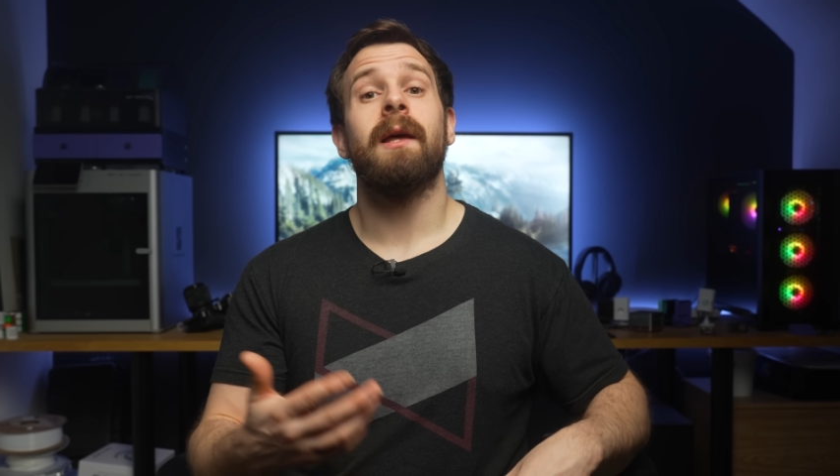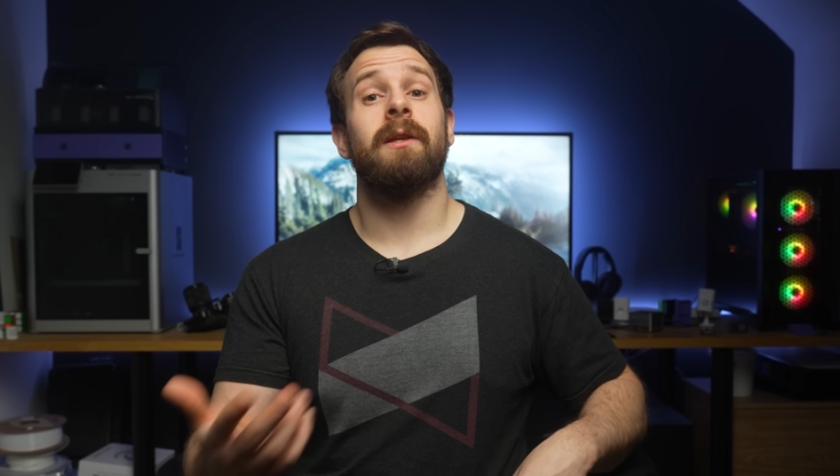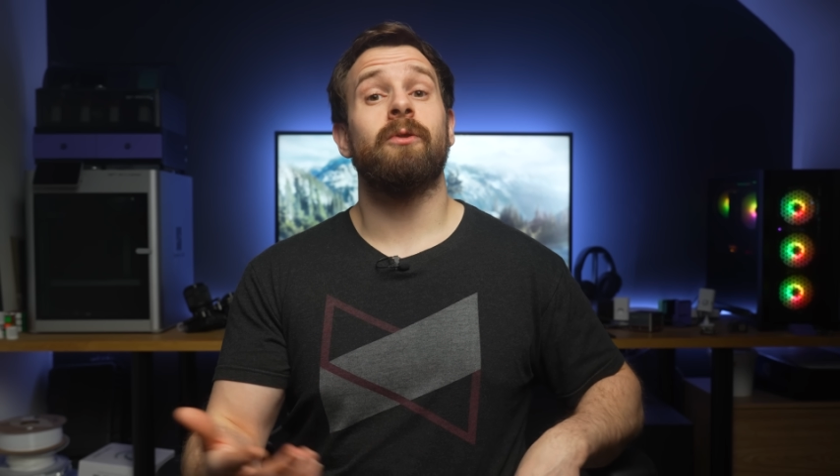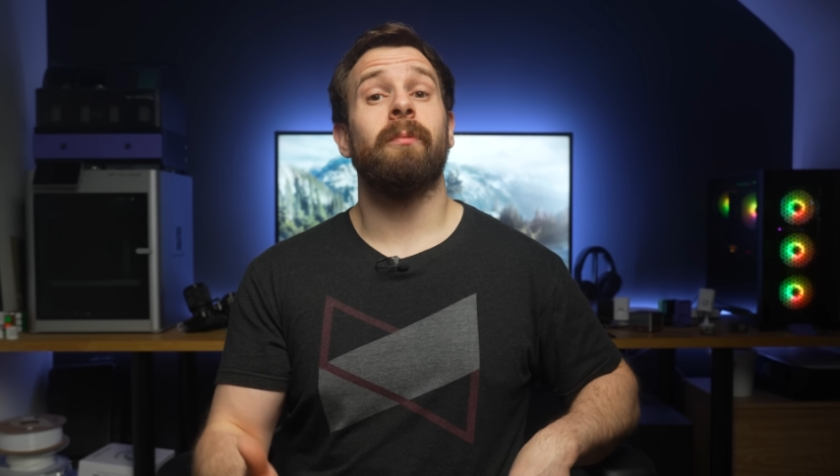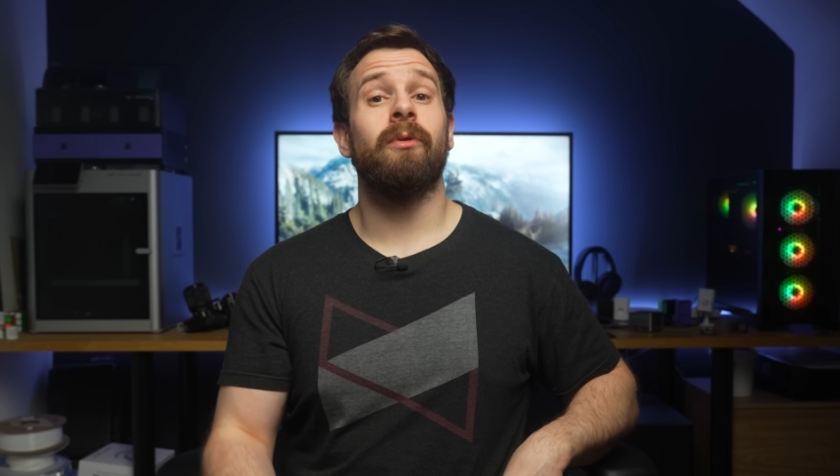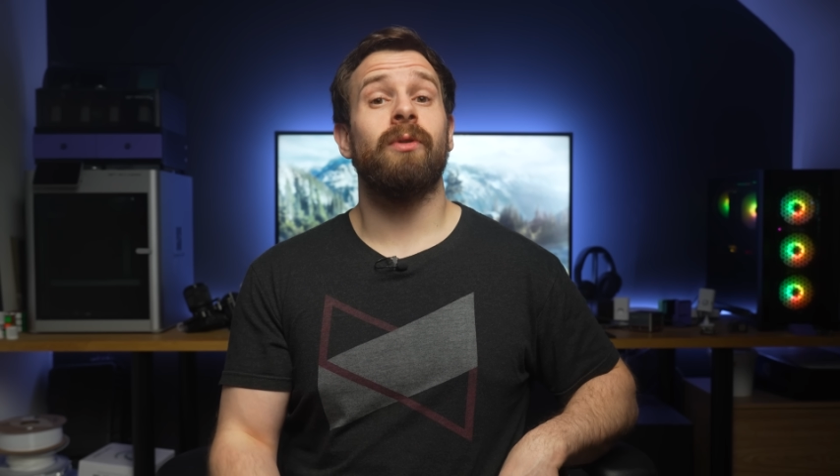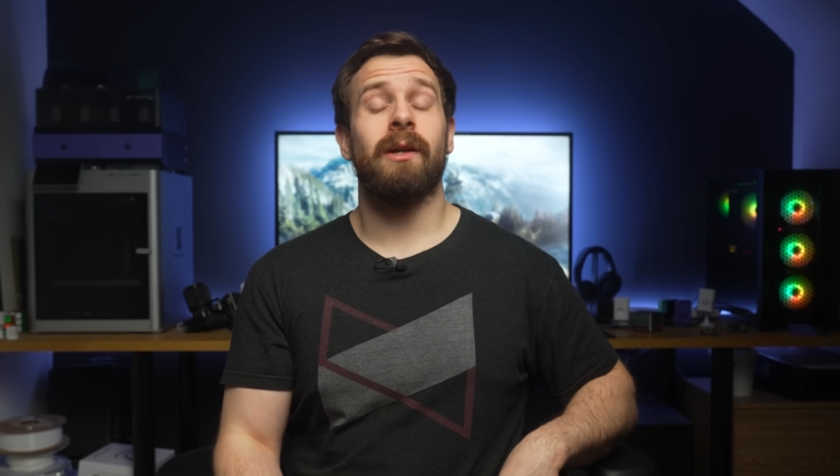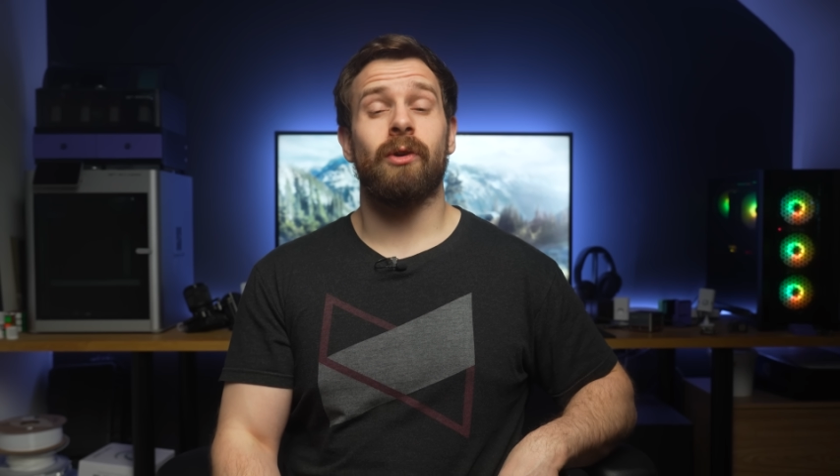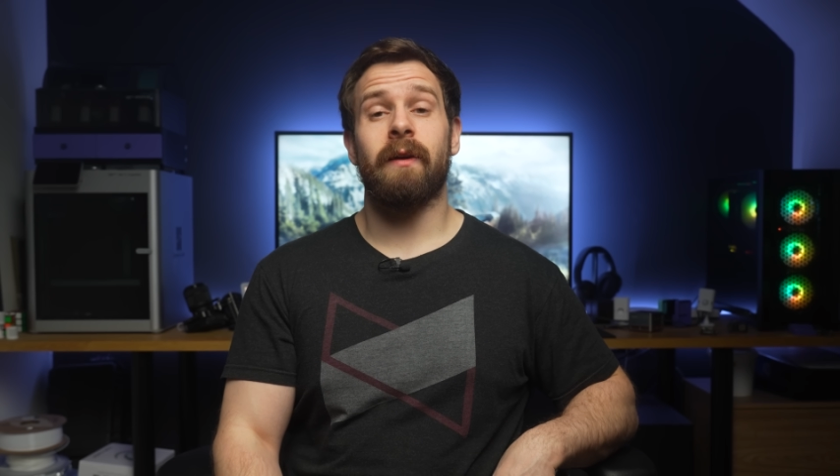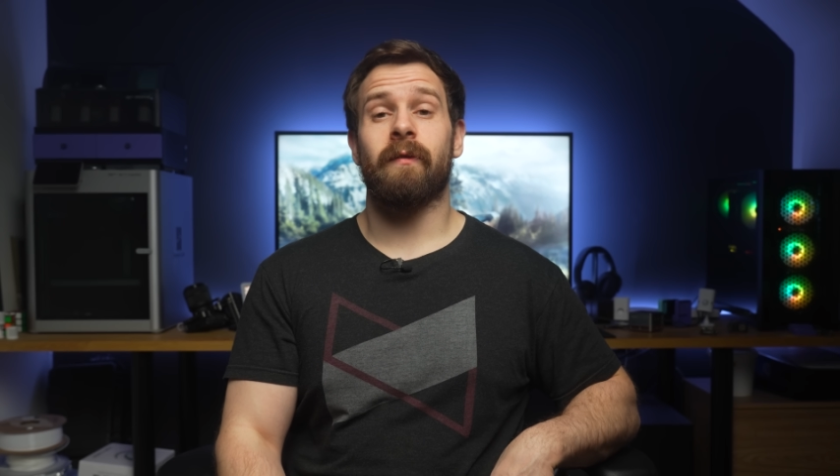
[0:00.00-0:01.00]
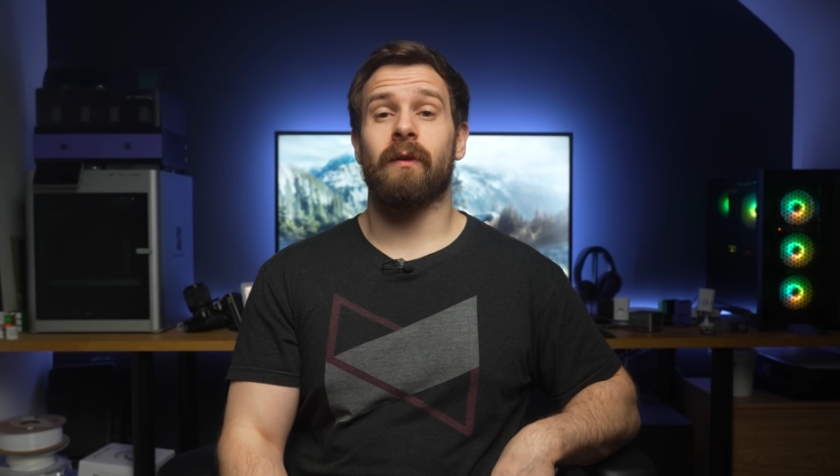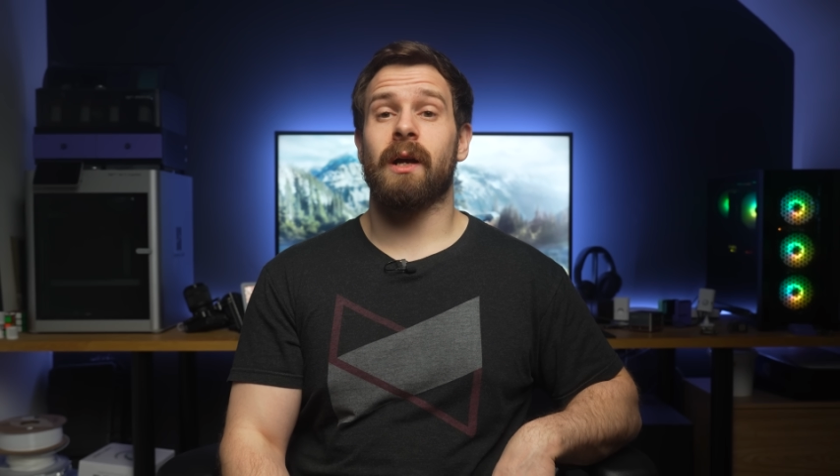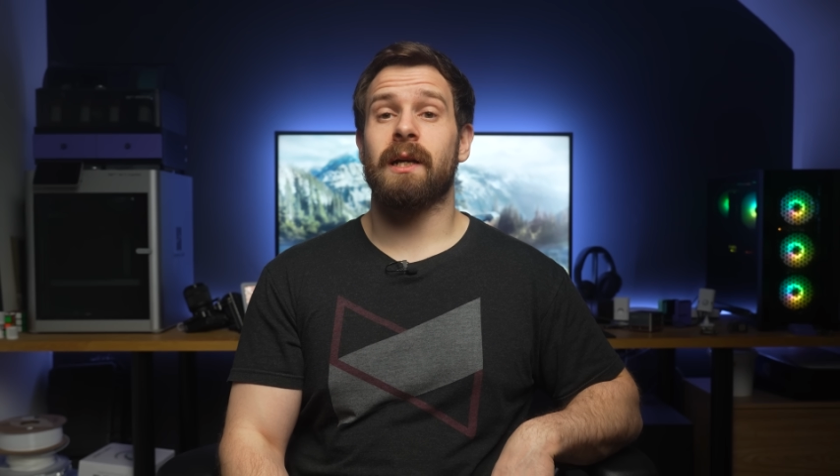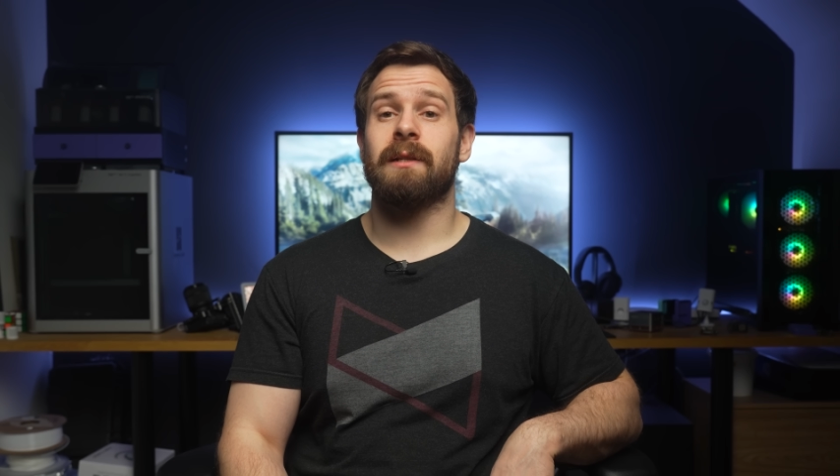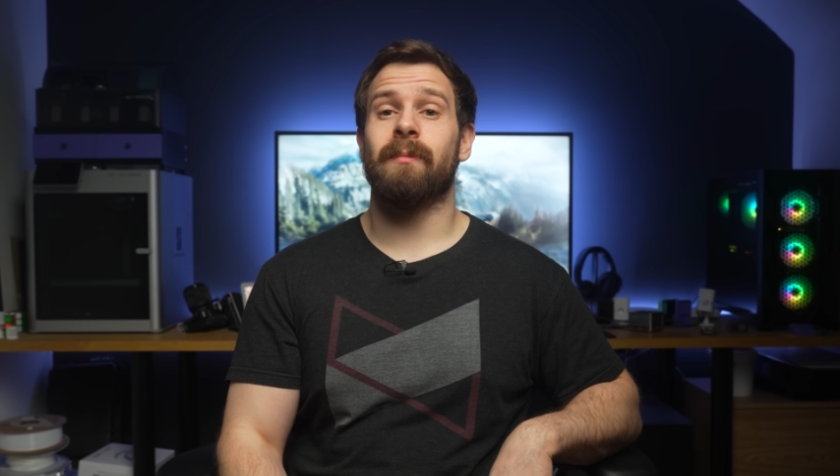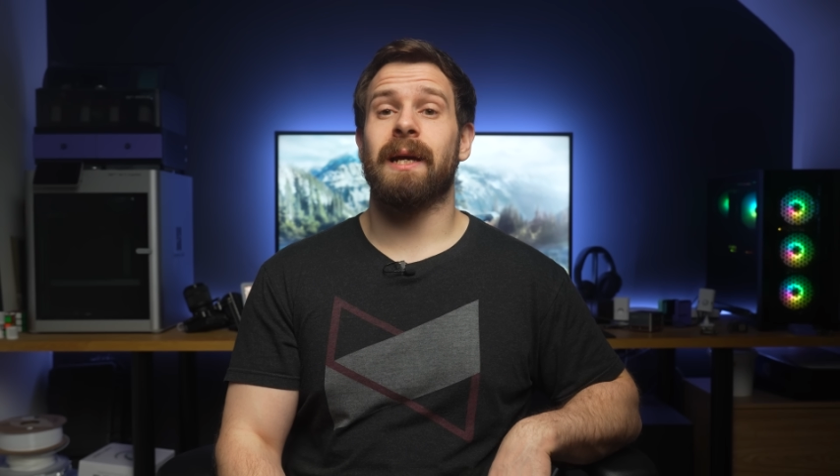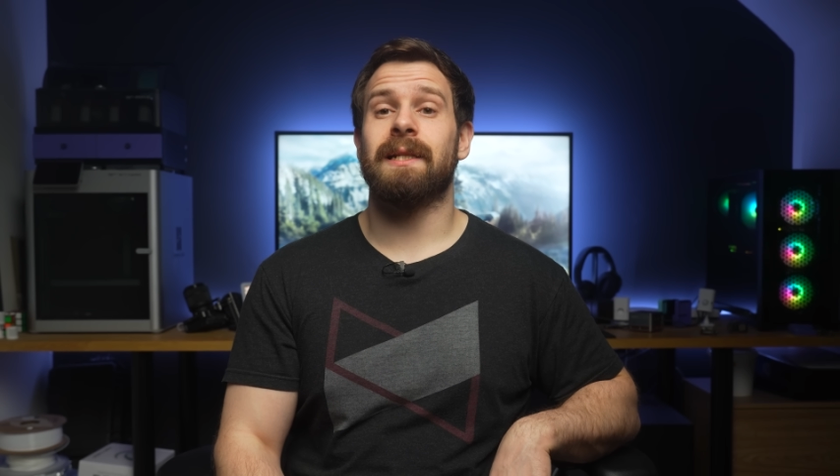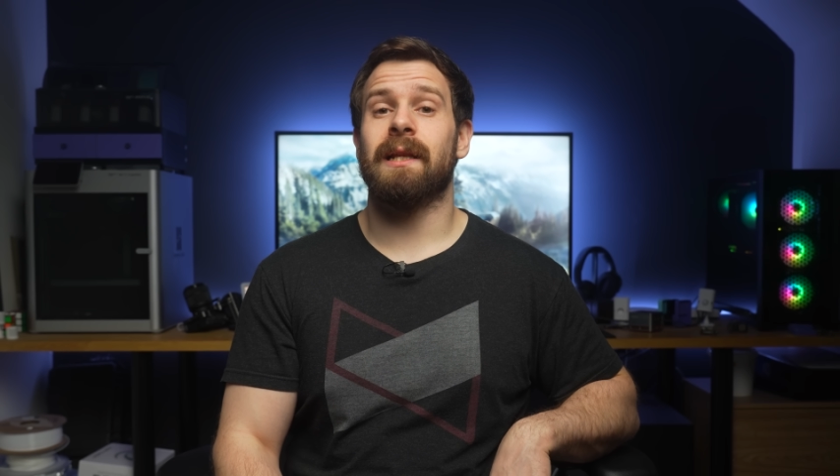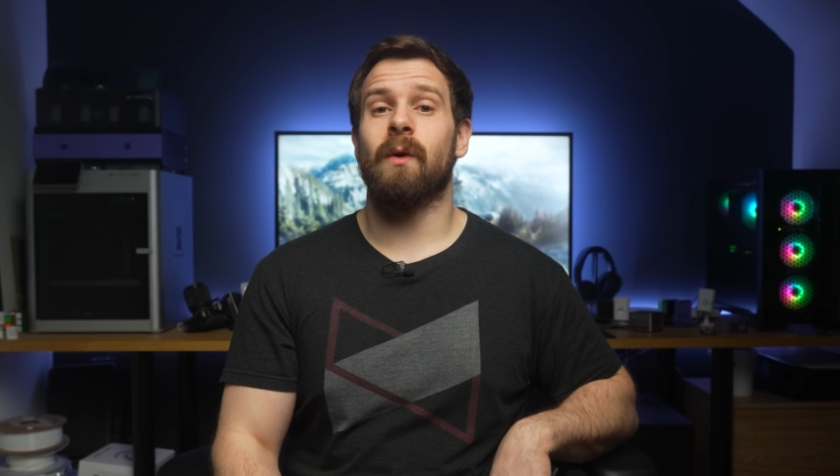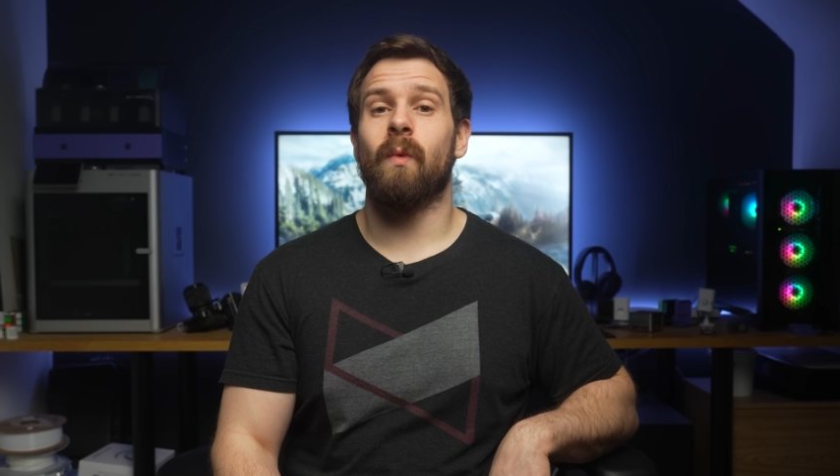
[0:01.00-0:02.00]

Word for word: This would be really great for customizing